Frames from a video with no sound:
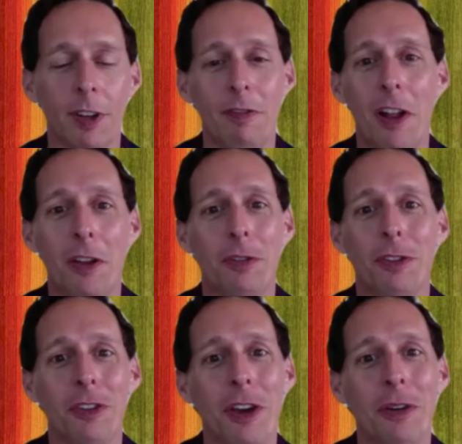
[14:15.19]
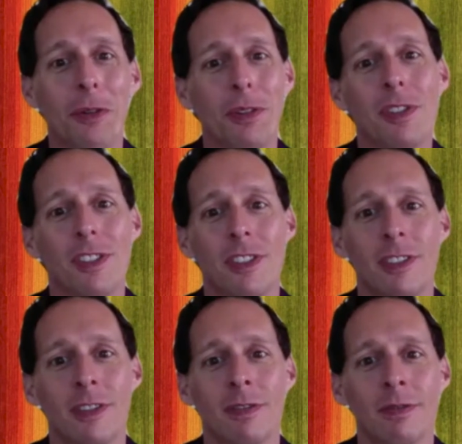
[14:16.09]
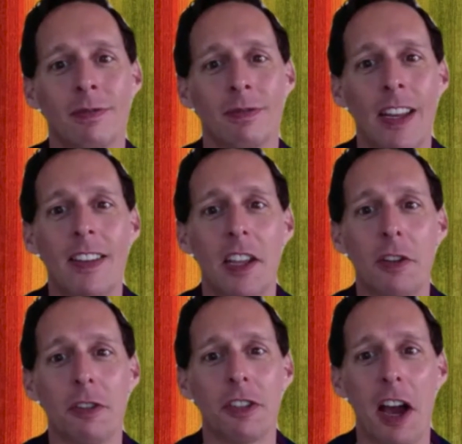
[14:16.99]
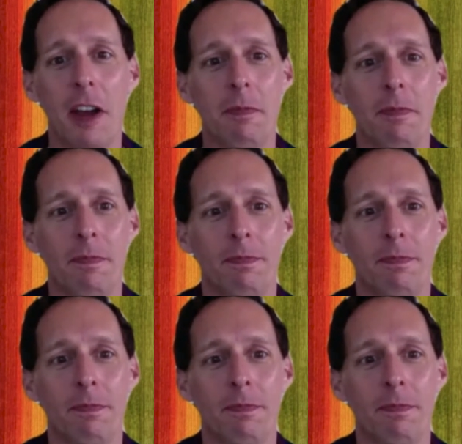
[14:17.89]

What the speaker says: Follow your nose and take your time.